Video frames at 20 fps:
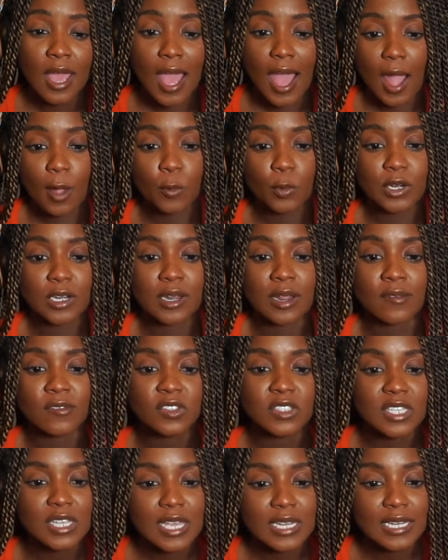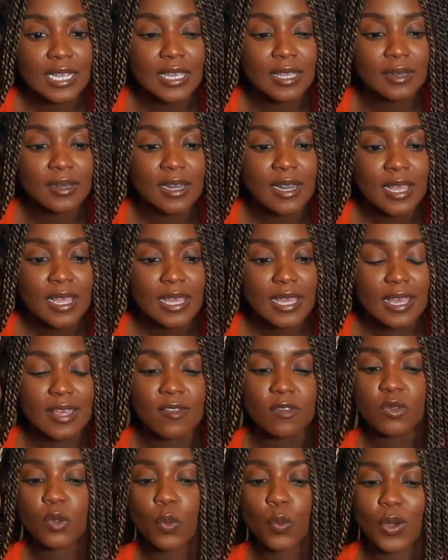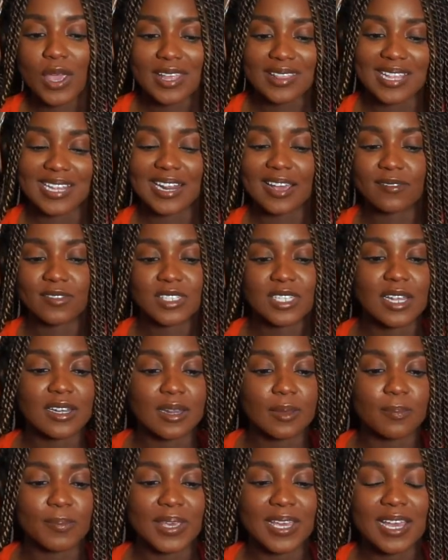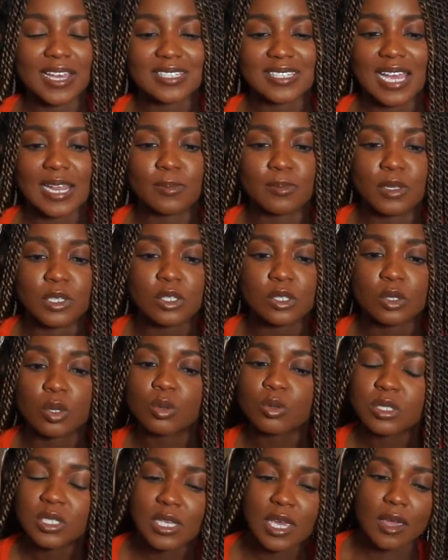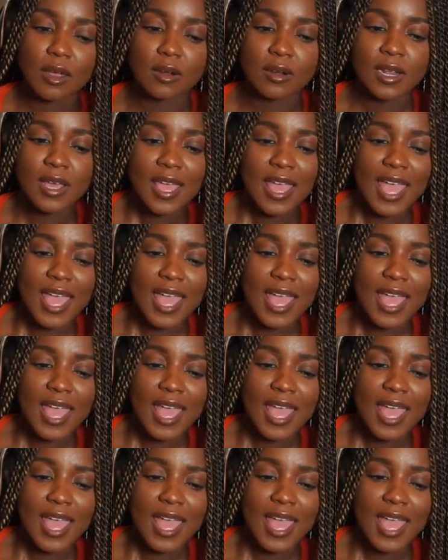I wouldn't have done it in the way that I've done it because I'd be so scared.